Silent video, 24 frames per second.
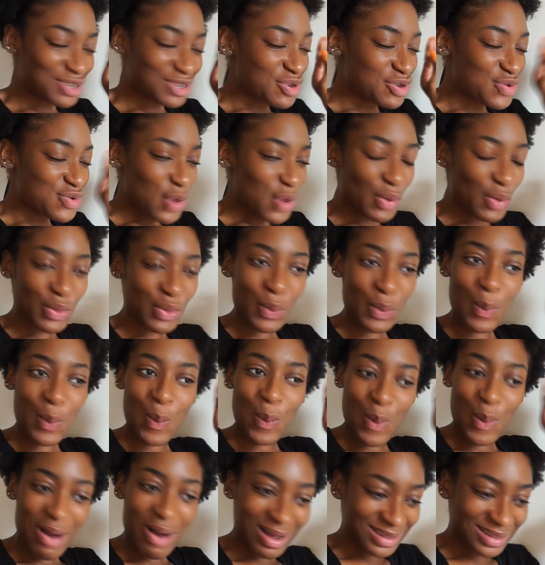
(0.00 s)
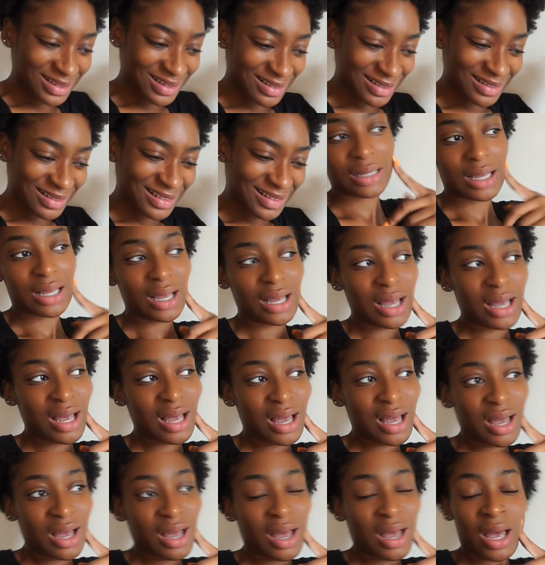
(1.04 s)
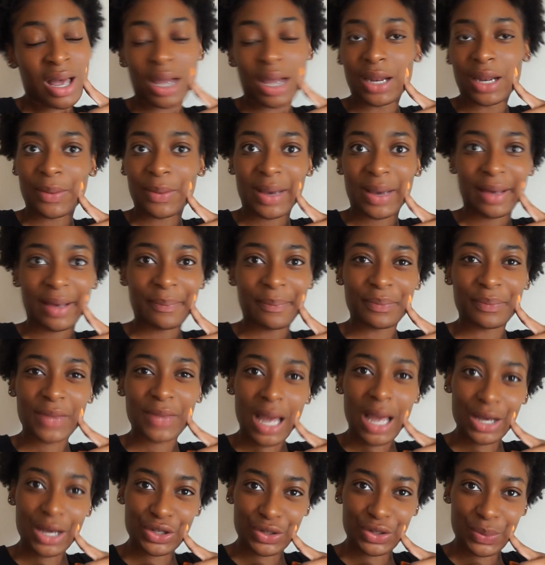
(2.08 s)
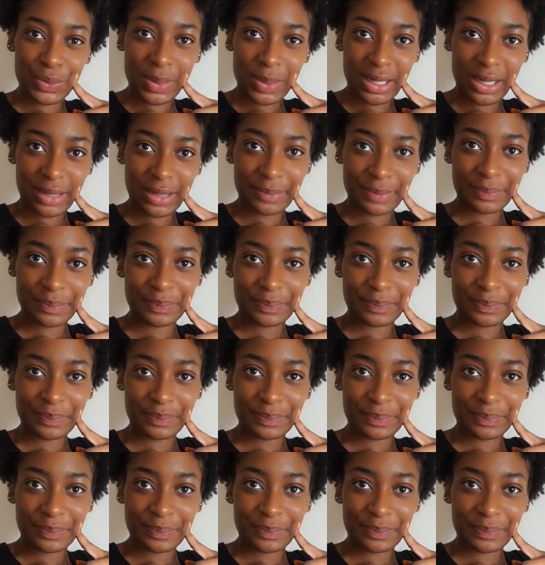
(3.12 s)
not the one. Anyway, as you were.